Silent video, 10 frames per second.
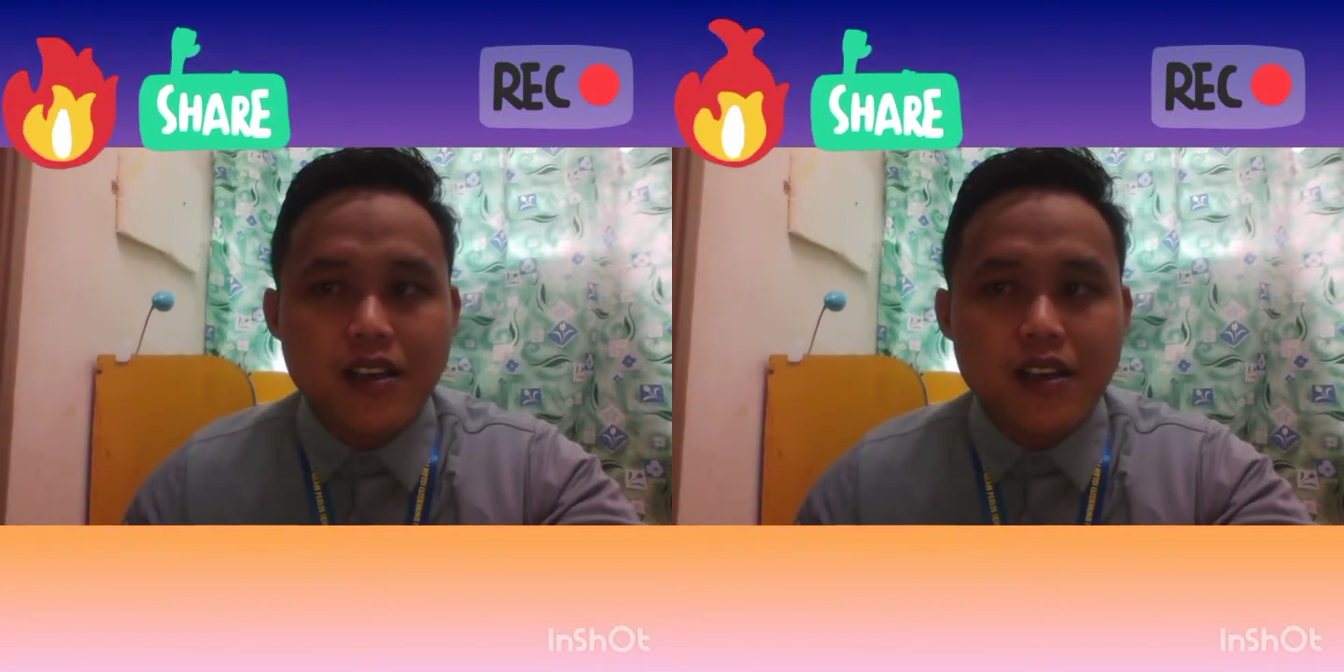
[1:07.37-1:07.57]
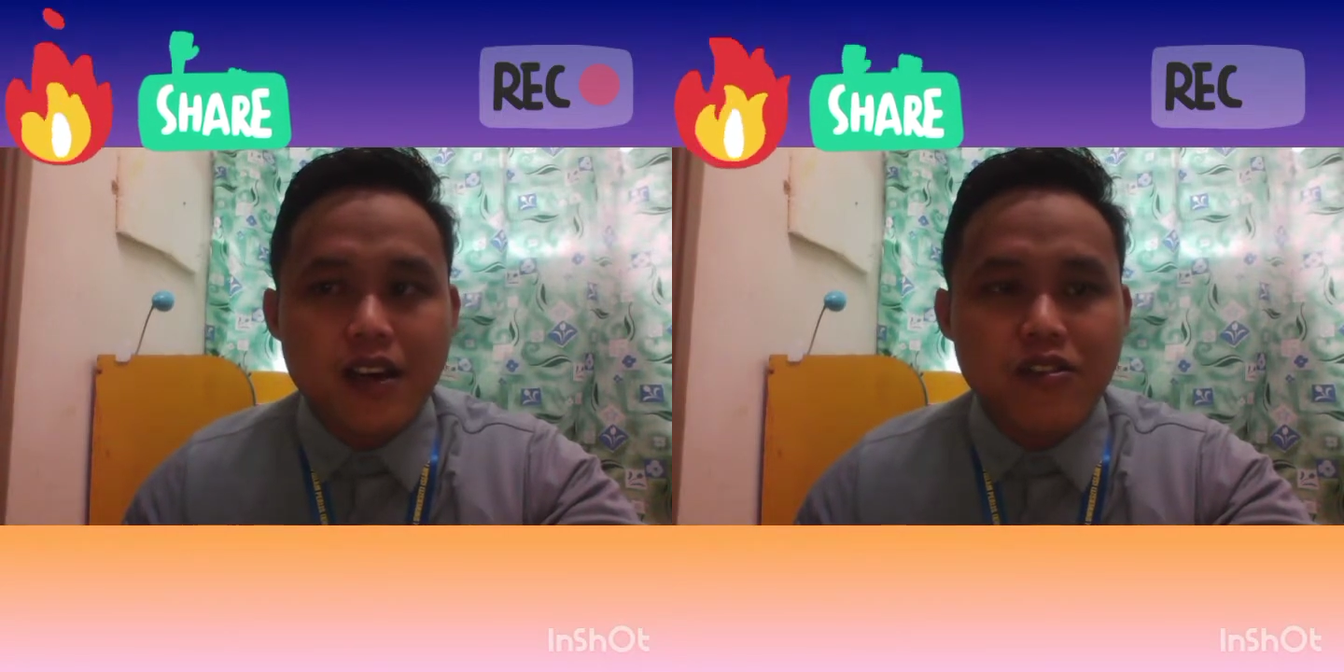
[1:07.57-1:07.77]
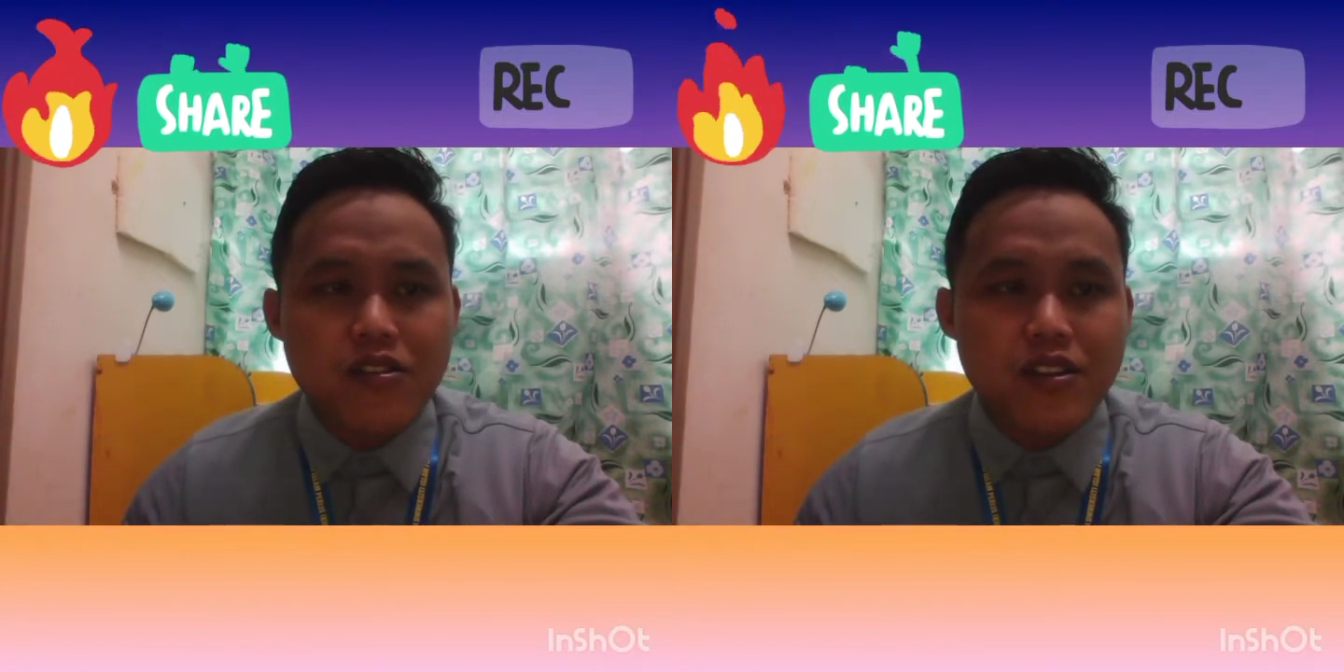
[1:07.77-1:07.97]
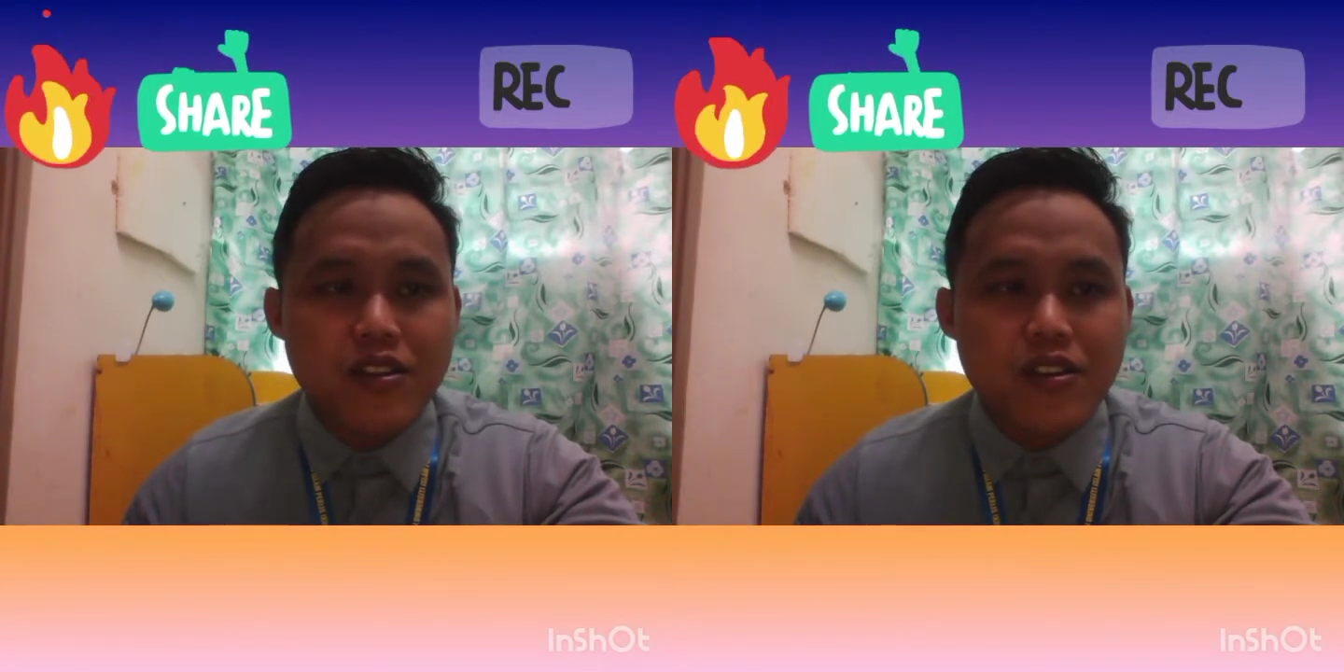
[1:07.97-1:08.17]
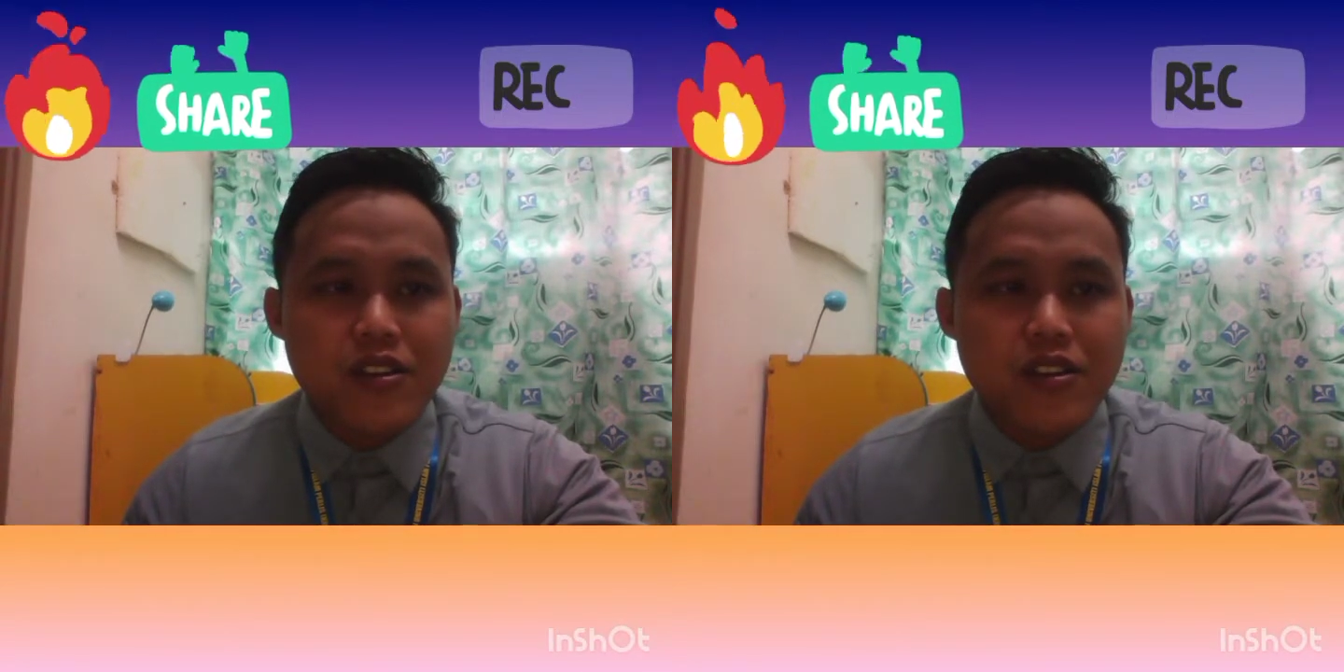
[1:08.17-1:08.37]
are not
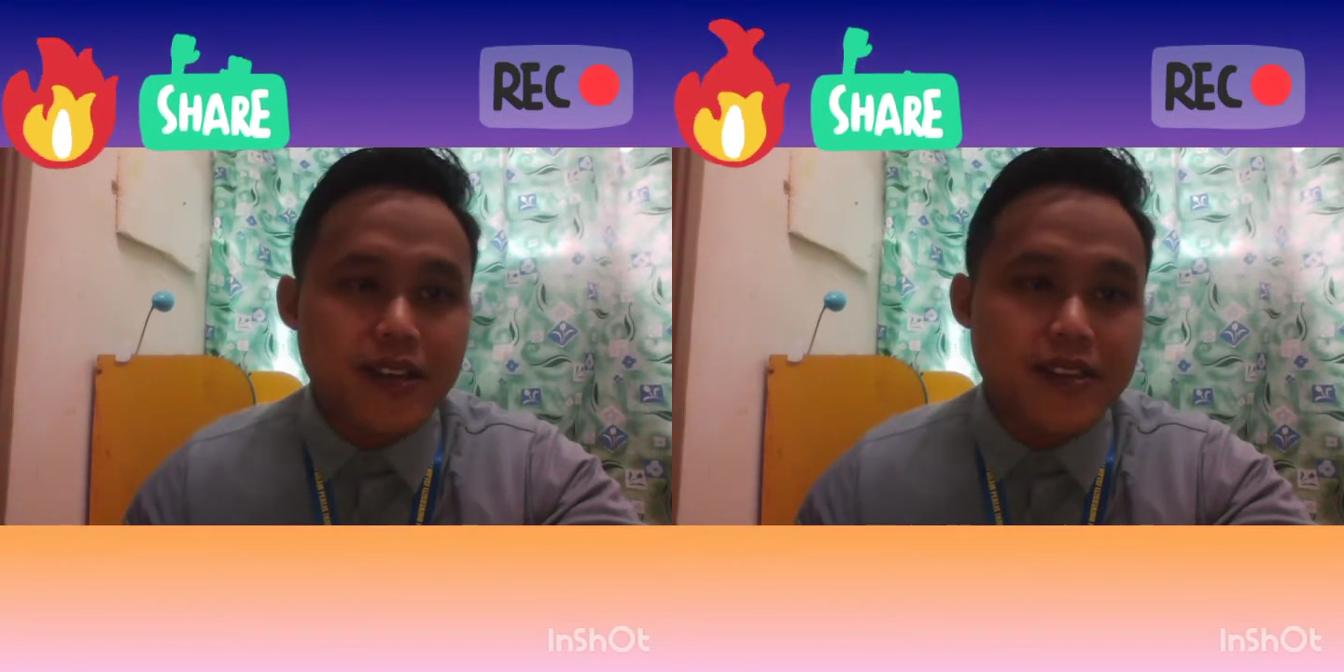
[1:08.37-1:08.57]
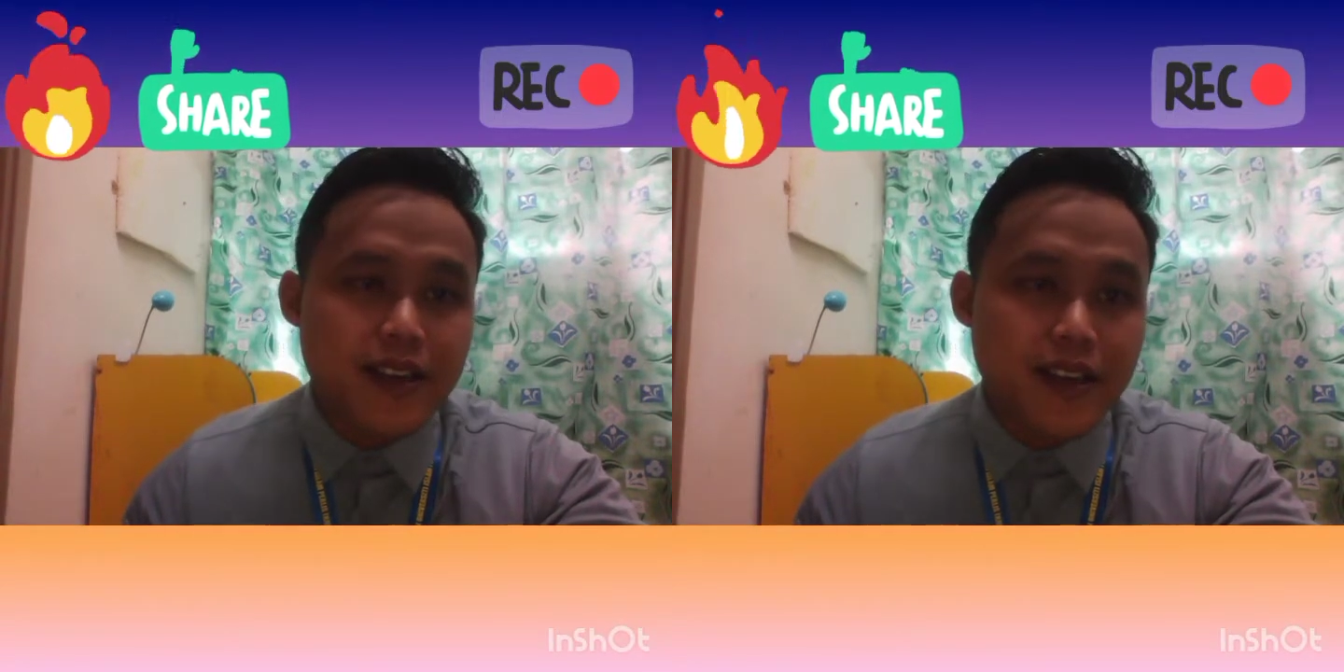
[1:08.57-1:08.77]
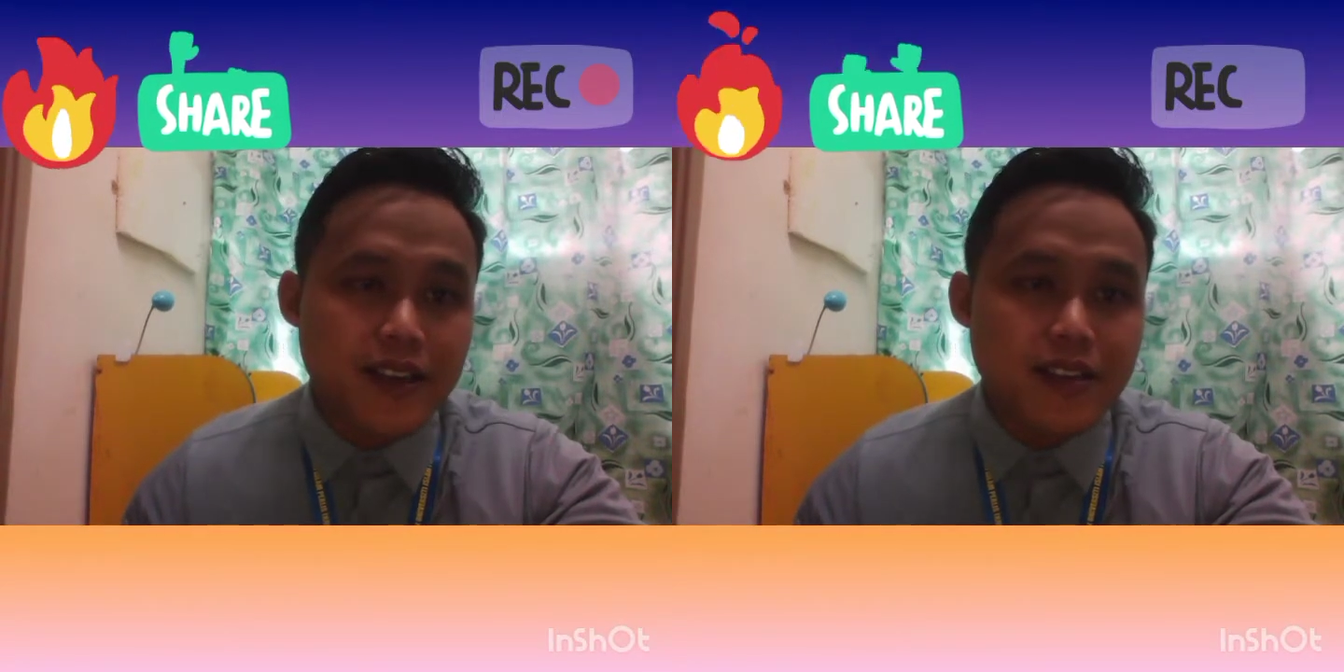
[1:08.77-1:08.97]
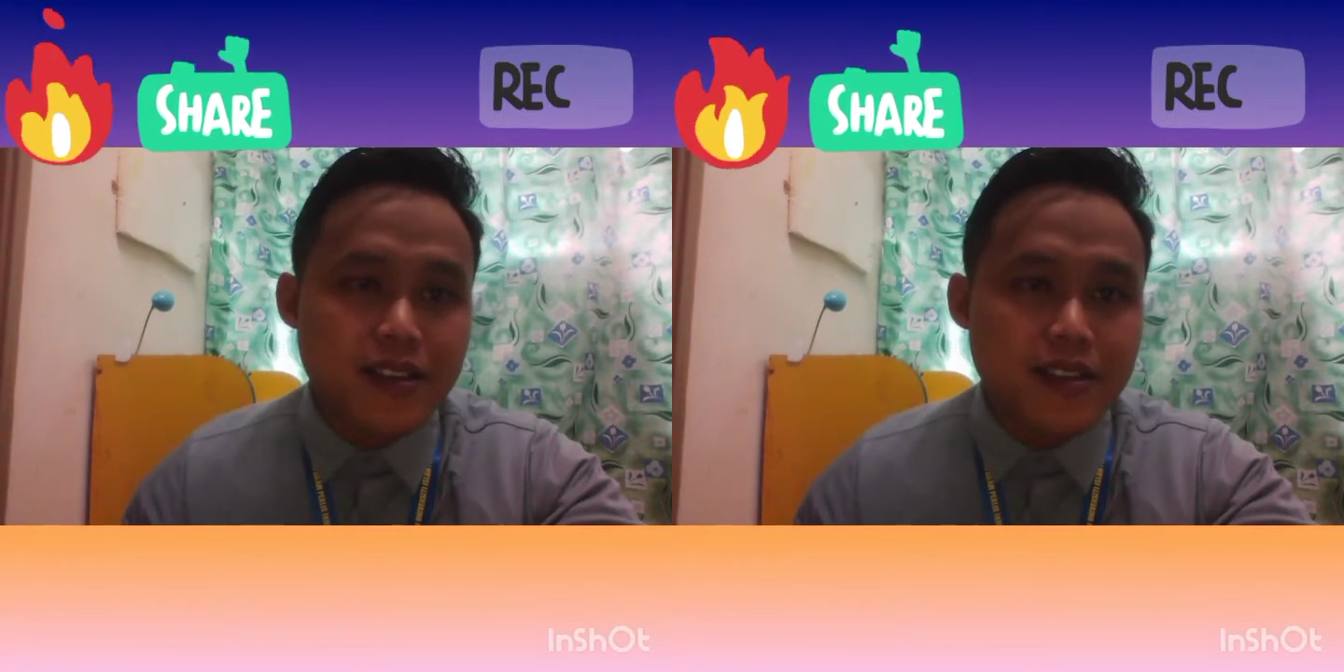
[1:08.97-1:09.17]
governed by this Act.